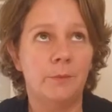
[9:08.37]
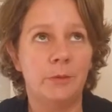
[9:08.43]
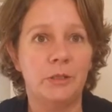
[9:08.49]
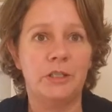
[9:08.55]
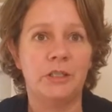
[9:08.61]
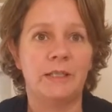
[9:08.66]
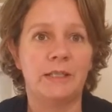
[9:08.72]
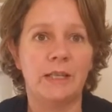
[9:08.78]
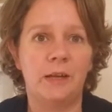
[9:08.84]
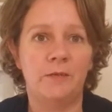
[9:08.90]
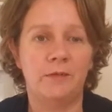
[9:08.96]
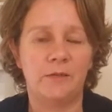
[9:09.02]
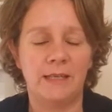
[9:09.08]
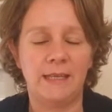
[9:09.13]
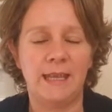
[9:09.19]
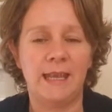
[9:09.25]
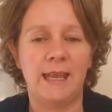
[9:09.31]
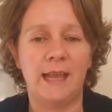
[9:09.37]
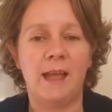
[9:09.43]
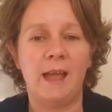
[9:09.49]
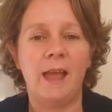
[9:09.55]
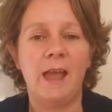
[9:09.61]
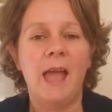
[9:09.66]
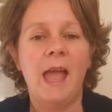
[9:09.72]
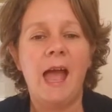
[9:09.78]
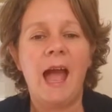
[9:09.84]
budgets over the
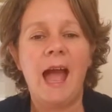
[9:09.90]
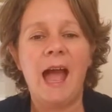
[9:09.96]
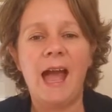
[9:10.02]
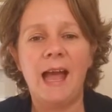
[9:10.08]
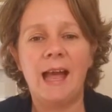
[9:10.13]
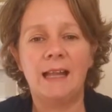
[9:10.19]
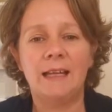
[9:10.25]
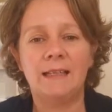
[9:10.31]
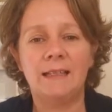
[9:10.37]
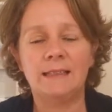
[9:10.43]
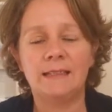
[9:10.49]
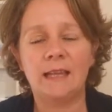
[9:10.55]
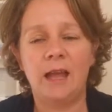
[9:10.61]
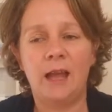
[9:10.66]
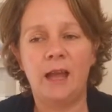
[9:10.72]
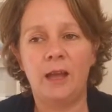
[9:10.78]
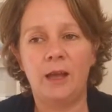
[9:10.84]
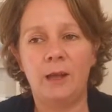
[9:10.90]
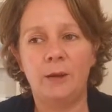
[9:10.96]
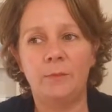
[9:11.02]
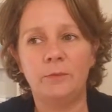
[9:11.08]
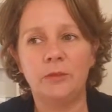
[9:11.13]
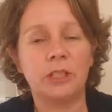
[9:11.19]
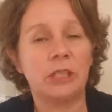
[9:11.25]
year, and um,